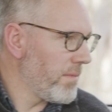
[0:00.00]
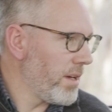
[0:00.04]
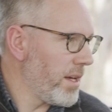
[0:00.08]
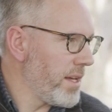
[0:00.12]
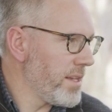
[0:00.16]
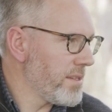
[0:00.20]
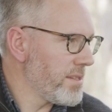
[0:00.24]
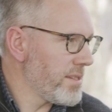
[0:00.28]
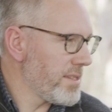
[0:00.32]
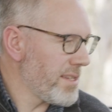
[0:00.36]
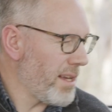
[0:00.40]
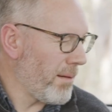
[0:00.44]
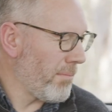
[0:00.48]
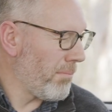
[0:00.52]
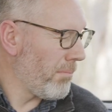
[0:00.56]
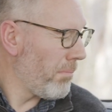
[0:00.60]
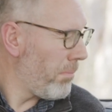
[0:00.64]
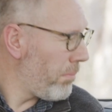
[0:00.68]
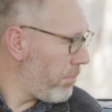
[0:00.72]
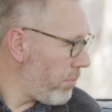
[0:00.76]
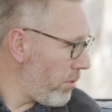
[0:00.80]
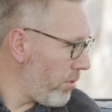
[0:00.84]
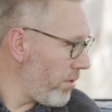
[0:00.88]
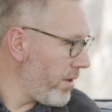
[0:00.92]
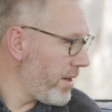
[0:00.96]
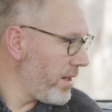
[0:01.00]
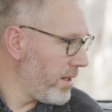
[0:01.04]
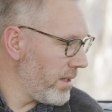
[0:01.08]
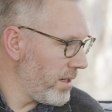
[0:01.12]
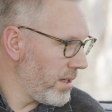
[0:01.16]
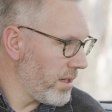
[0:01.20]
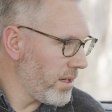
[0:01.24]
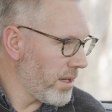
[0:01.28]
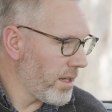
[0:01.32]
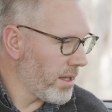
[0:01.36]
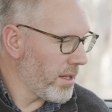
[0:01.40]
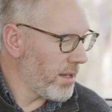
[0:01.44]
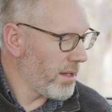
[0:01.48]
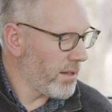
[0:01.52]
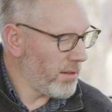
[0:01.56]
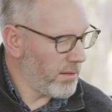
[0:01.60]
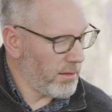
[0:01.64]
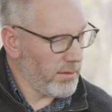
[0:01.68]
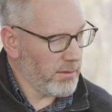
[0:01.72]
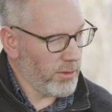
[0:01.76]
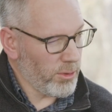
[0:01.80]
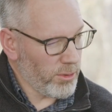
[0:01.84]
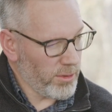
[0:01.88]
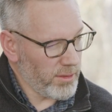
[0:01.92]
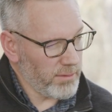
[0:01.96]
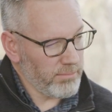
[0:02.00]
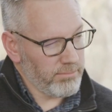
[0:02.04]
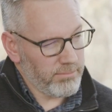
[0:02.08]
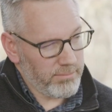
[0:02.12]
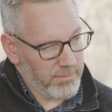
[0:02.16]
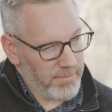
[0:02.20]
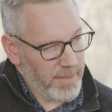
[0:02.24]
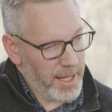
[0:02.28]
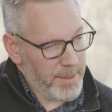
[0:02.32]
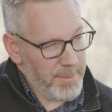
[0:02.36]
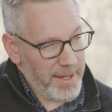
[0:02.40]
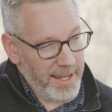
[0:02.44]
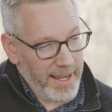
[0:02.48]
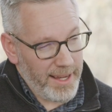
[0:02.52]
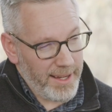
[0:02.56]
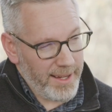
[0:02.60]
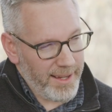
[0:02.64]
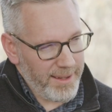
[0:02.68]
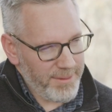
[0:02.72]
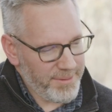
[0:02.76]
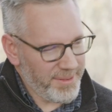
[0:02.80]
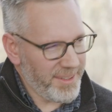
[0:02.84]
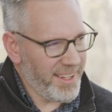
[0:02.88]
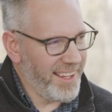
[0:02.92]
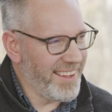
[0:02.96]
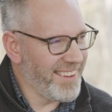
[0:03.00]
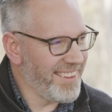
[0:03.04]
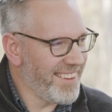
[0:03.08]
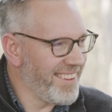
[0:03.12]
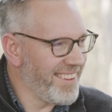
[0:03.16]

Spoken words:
at some point, or maybe half.